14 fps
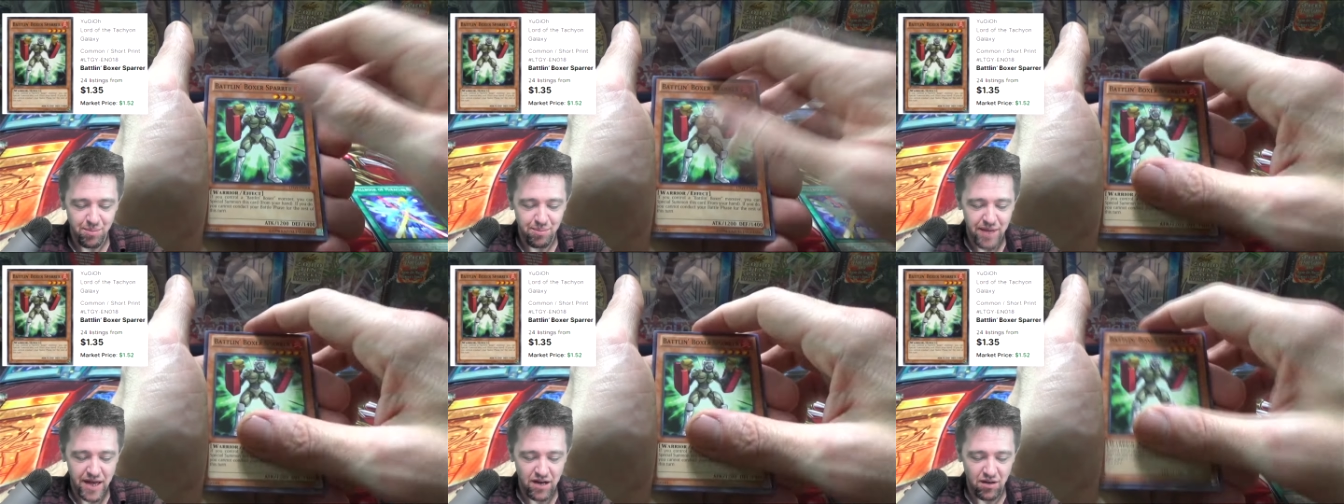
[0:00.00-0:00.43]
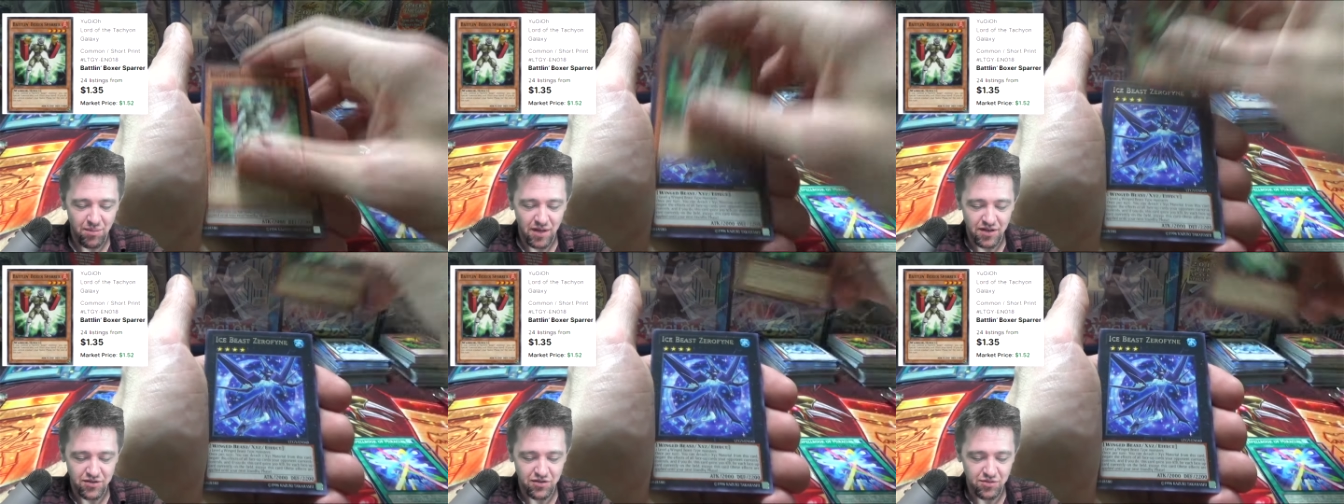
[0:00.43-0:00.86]
Battle and
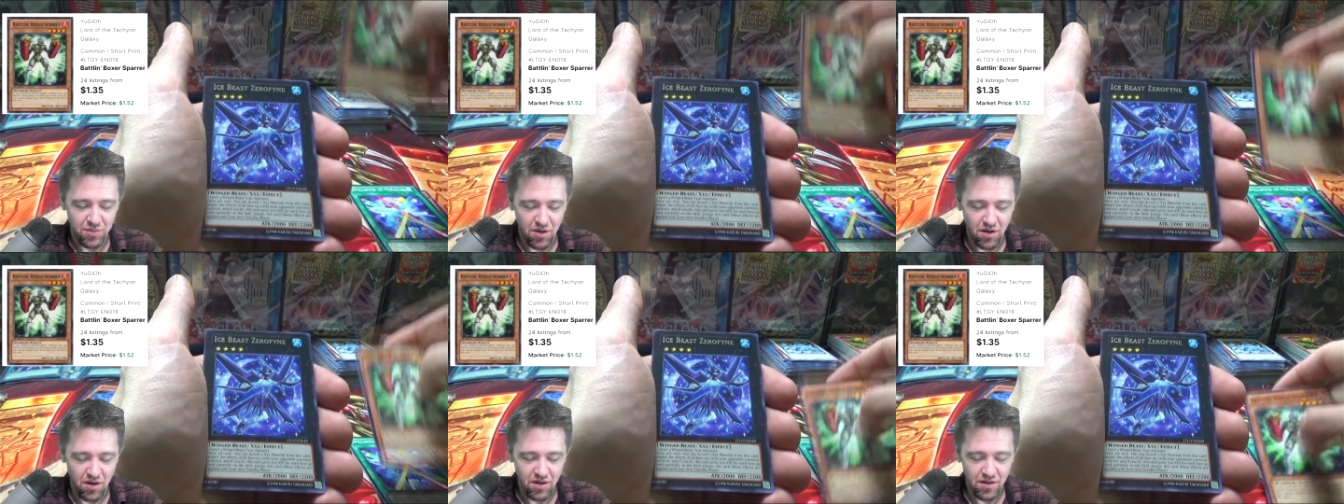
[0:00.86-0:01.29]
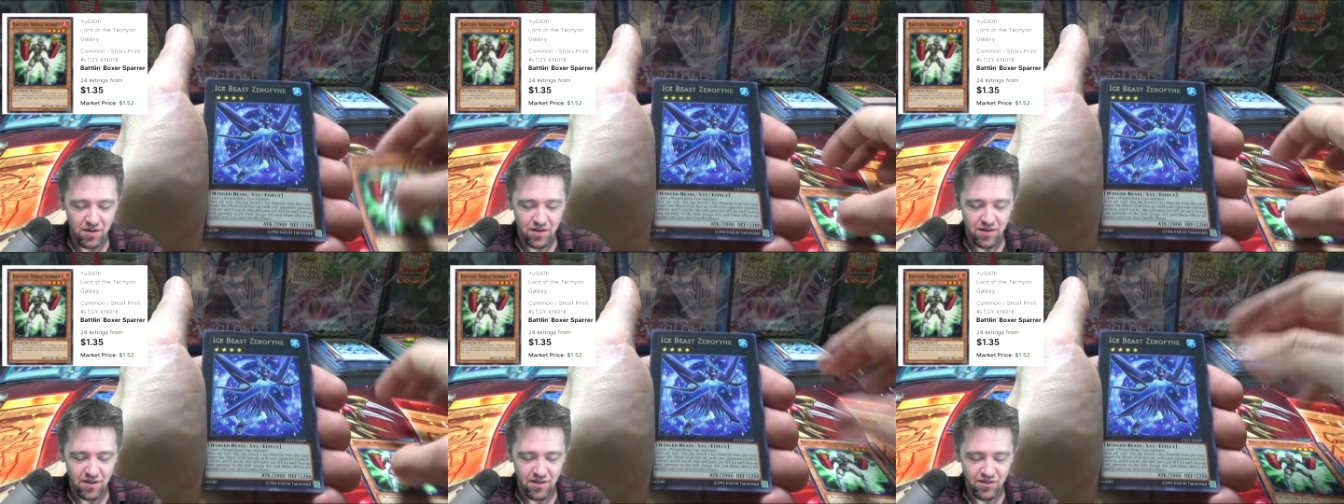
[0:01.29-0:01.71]
Boxer Spar.
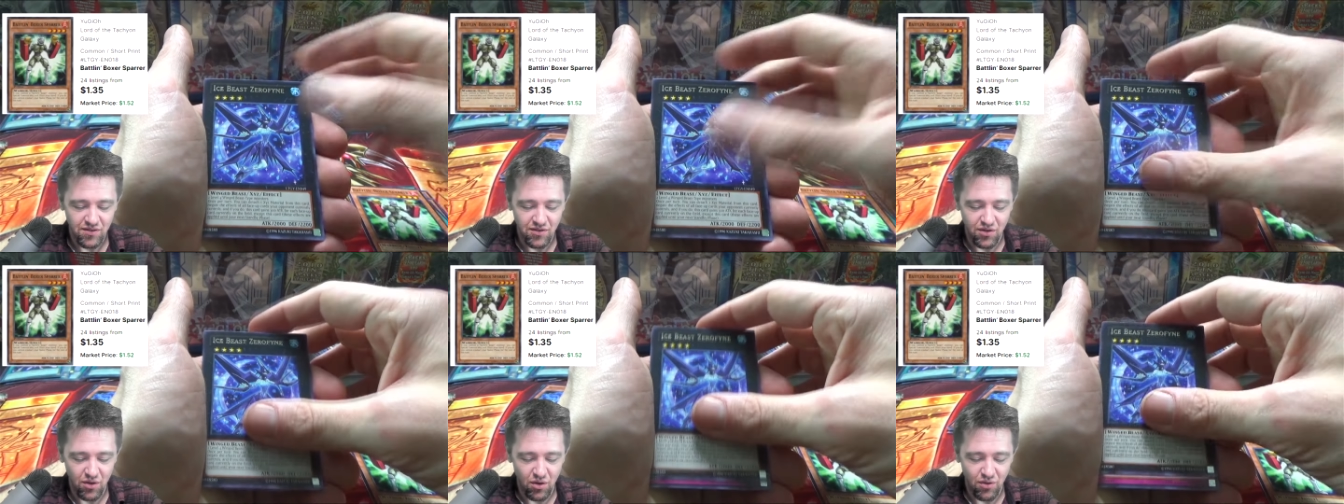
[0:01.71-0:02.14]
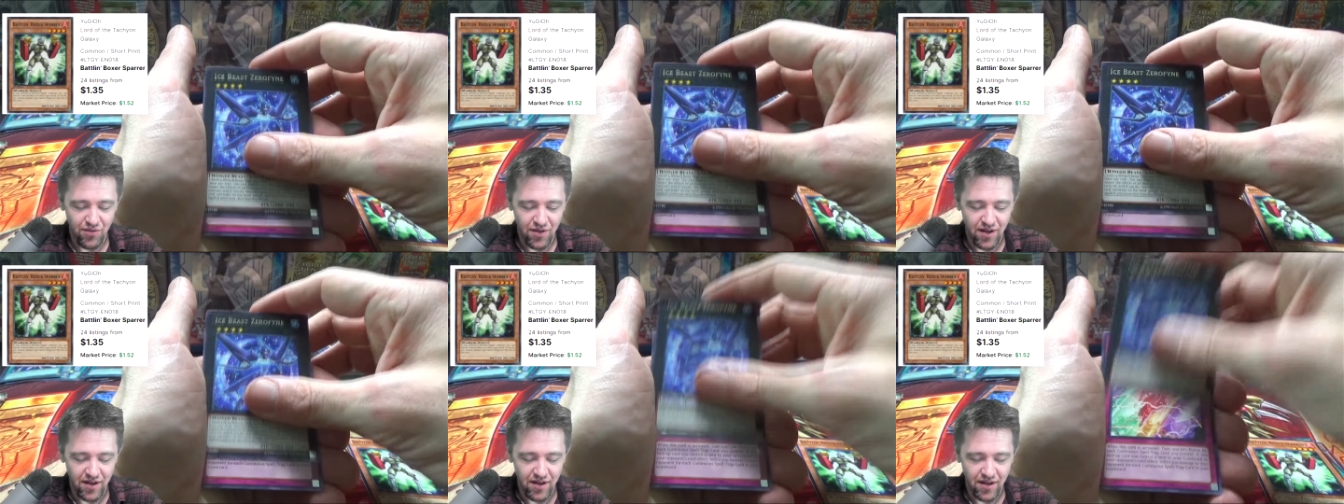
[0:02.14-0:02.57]
Zero
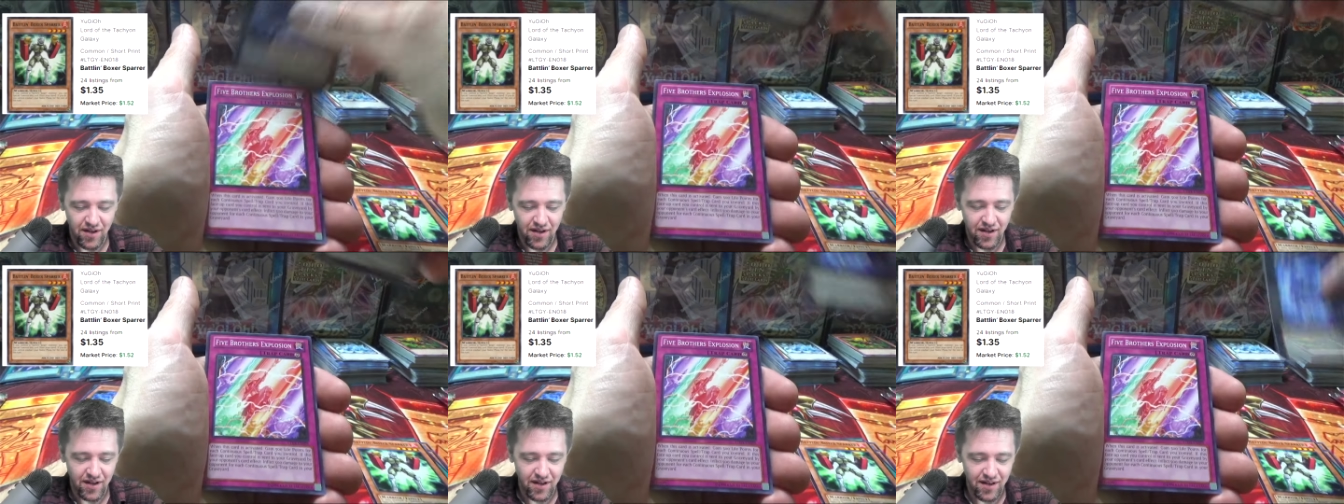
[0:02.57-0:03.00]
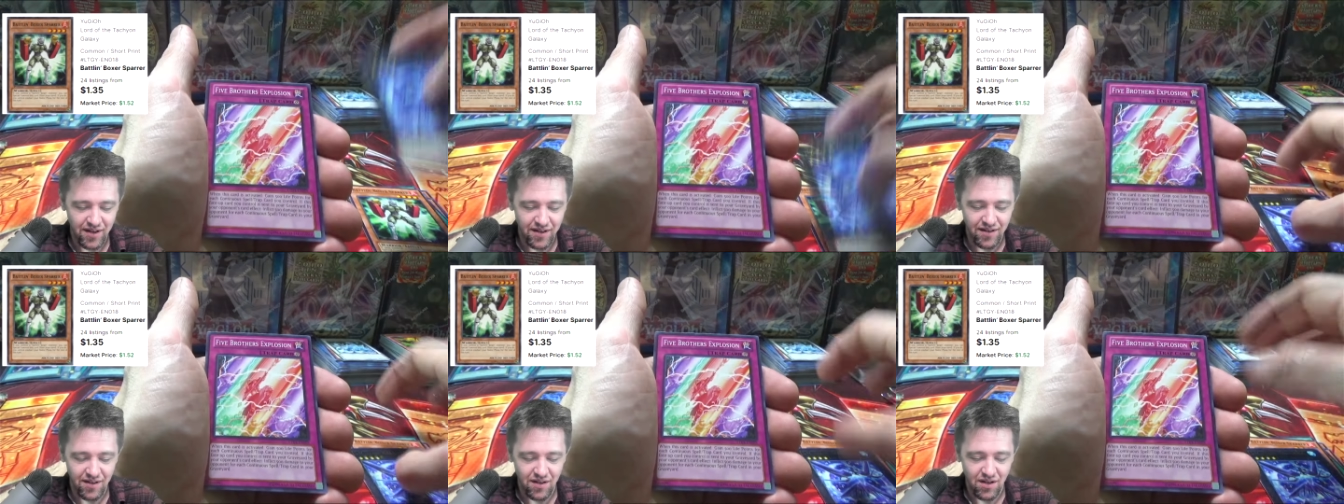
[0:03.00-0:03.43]

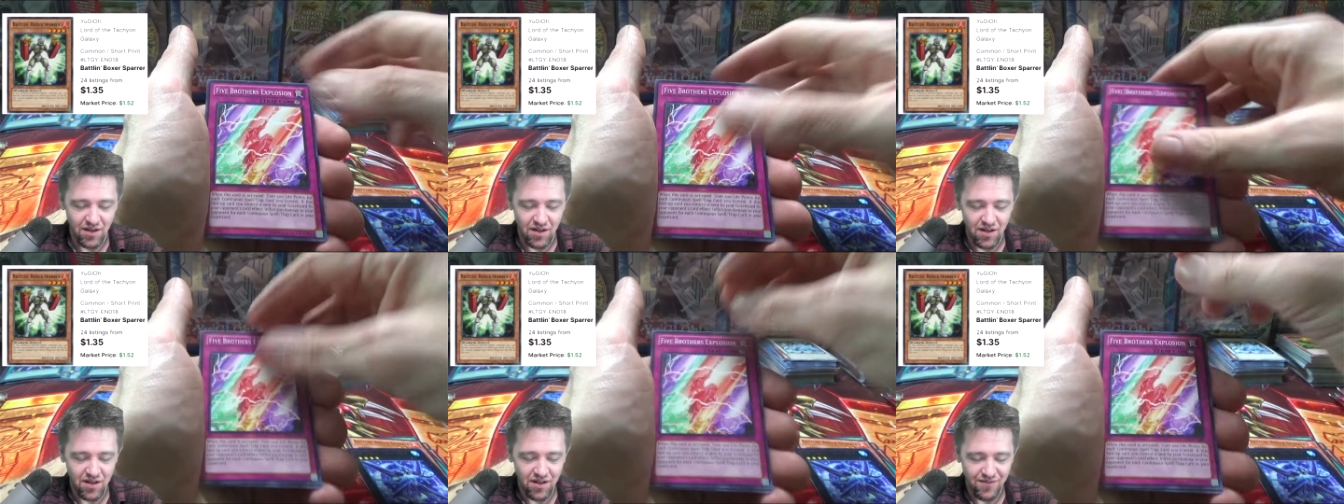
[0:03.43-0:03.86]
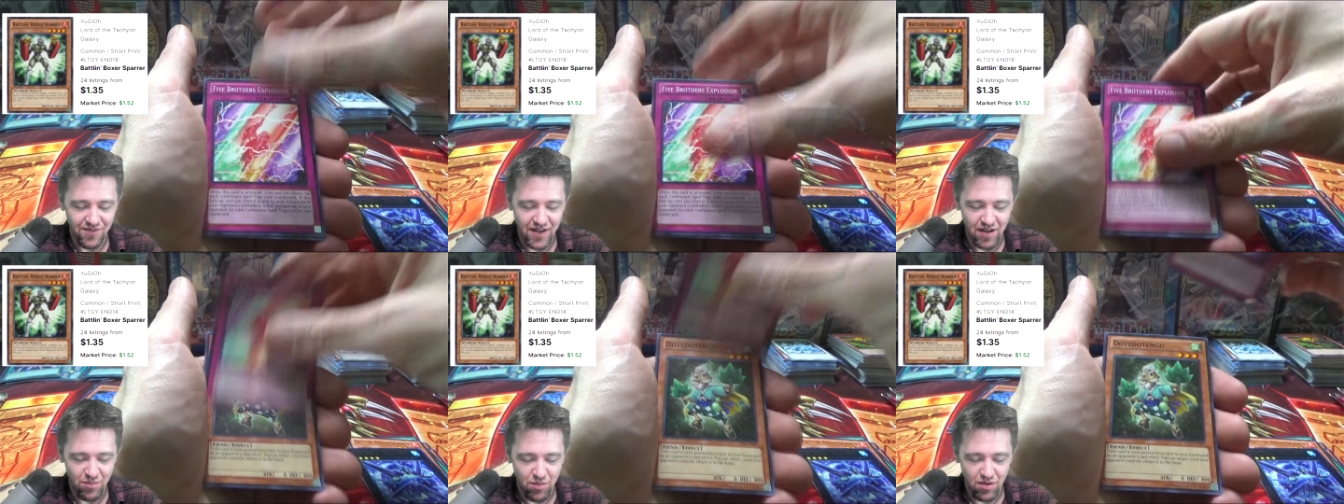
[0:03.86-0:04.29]
Fine. Aw,
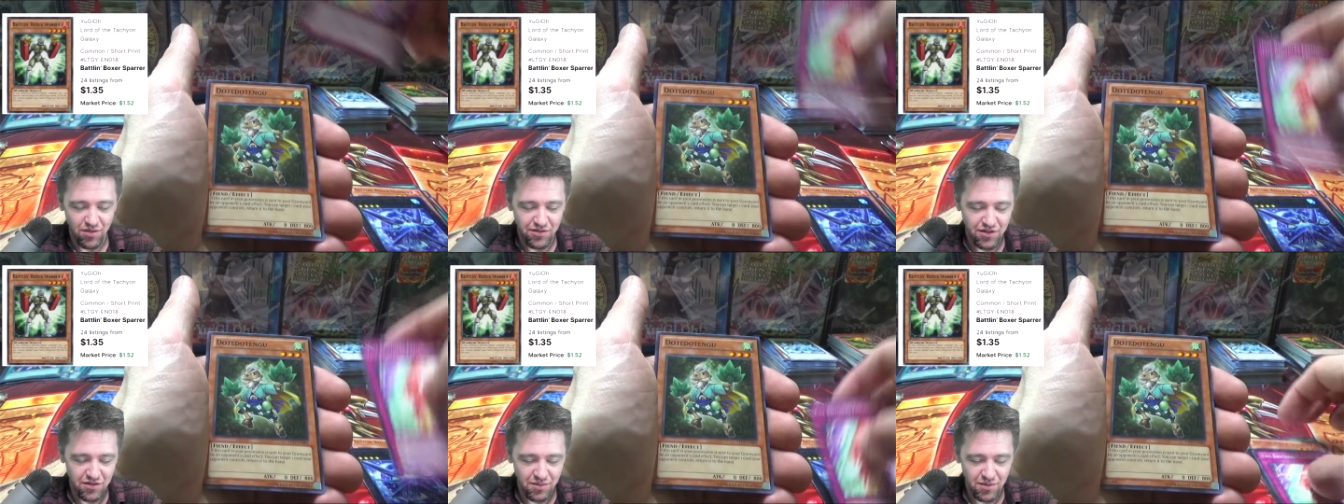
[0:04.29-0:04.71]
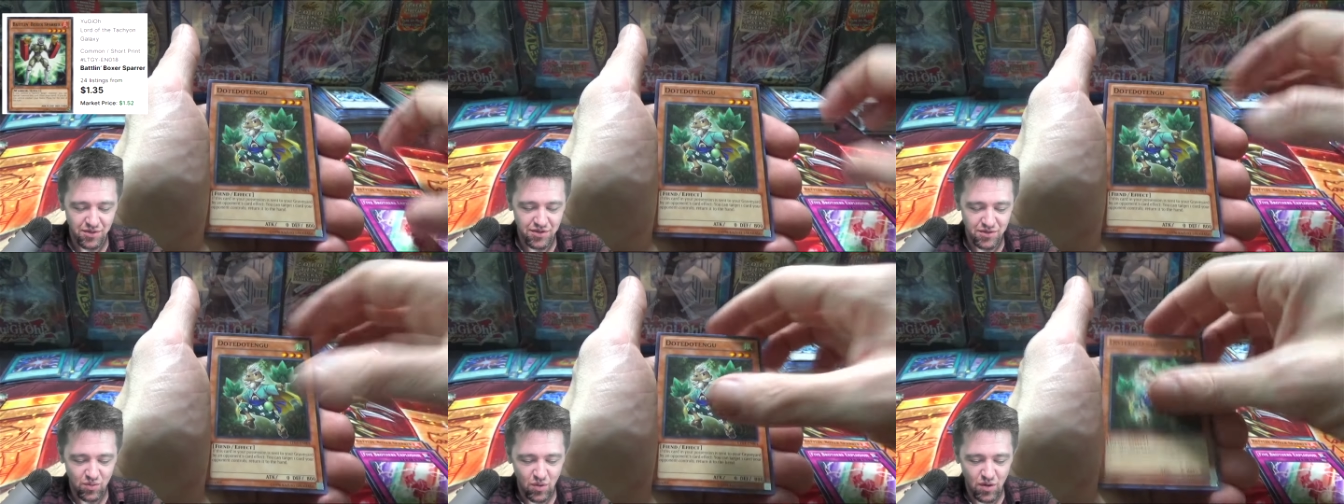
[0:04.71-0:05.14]
Five Brothers Explosion.
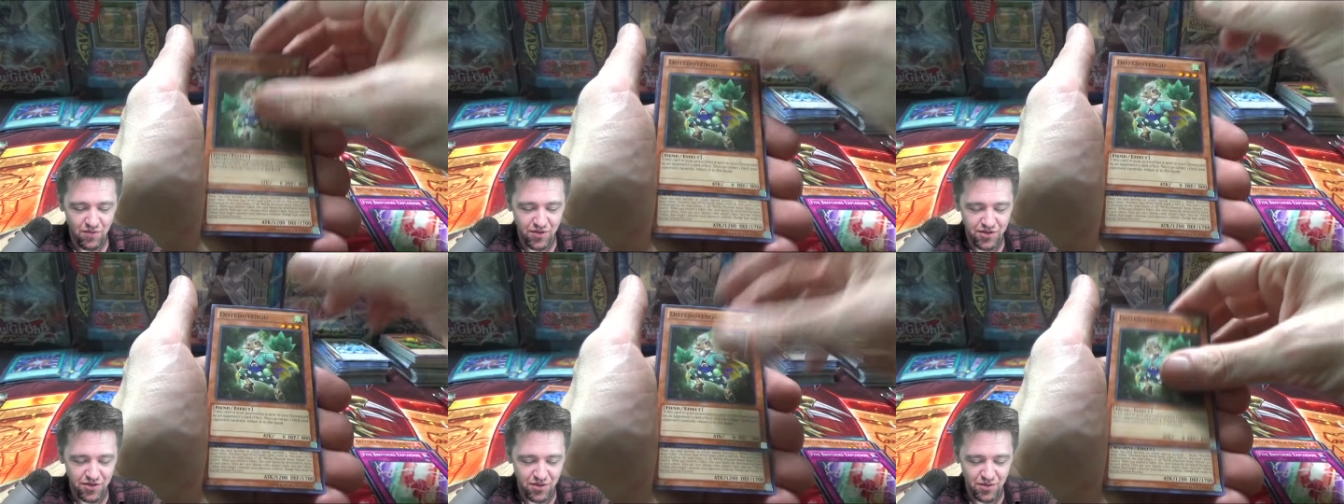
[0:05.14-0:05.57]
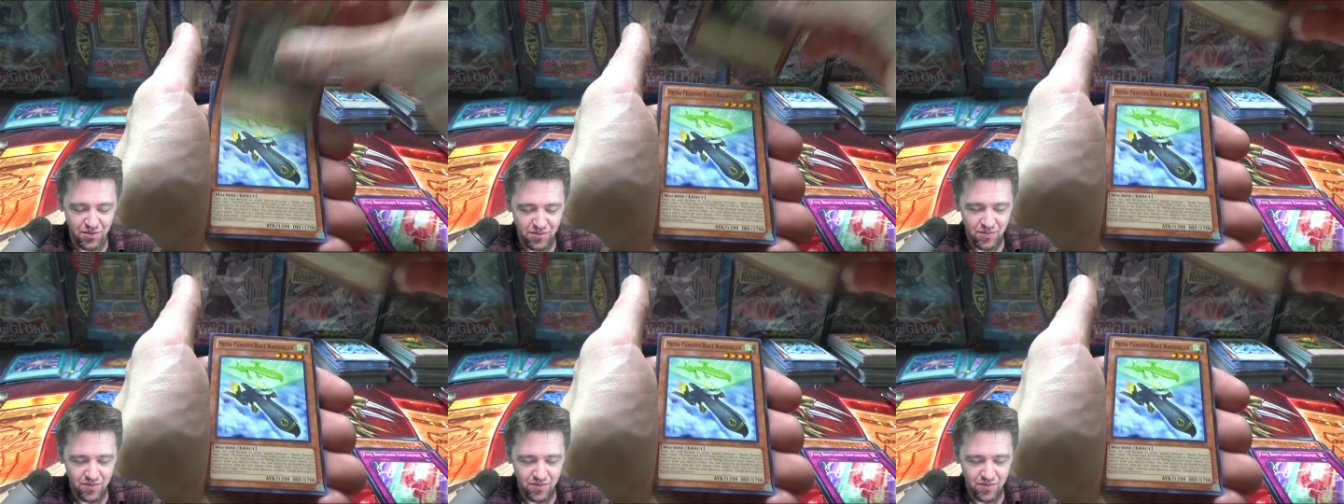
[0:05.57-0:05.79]
1 for 2.